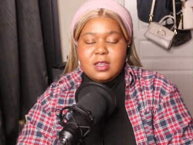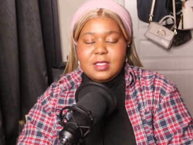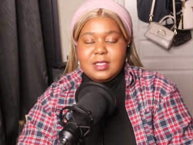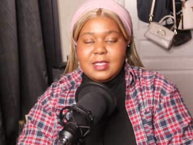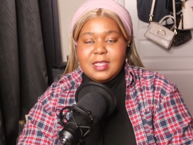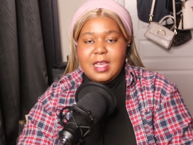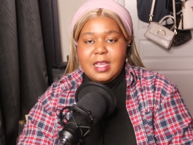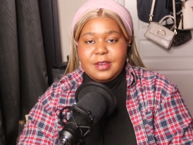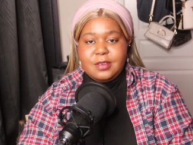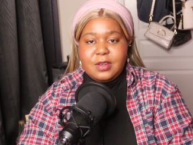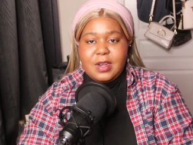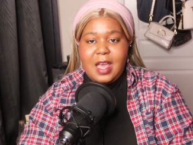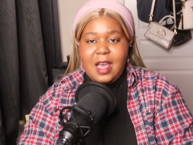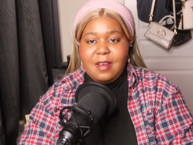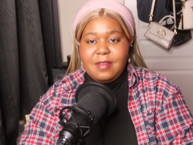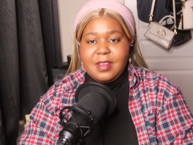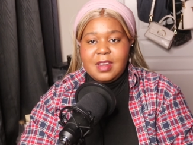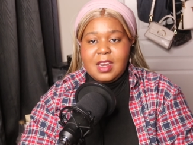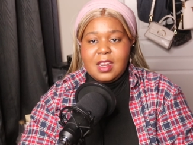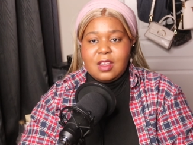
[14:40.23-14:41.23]
Honestly, I don't
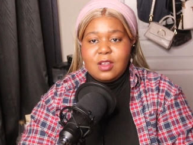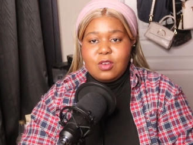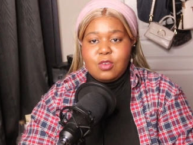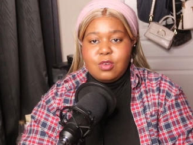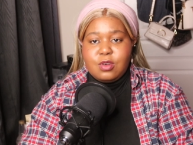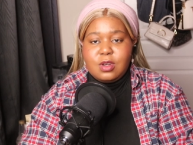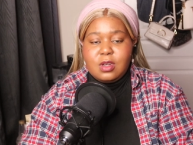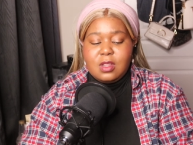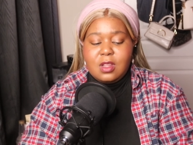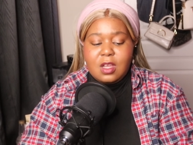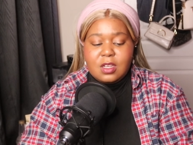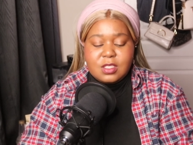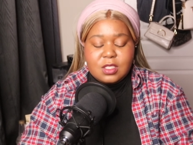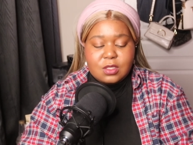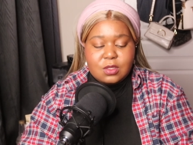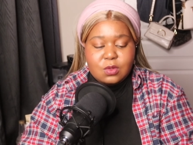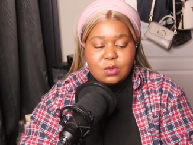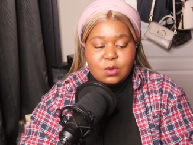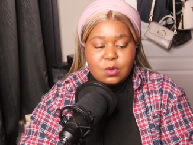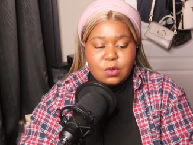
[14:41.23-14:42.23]
have it in
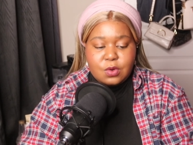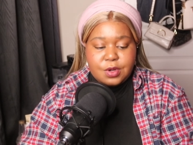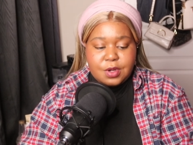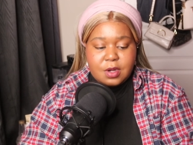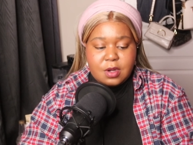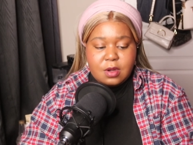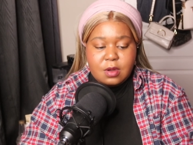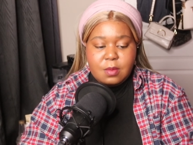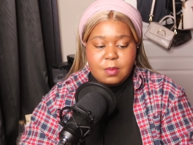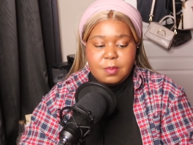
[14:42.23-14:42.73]
chronological order,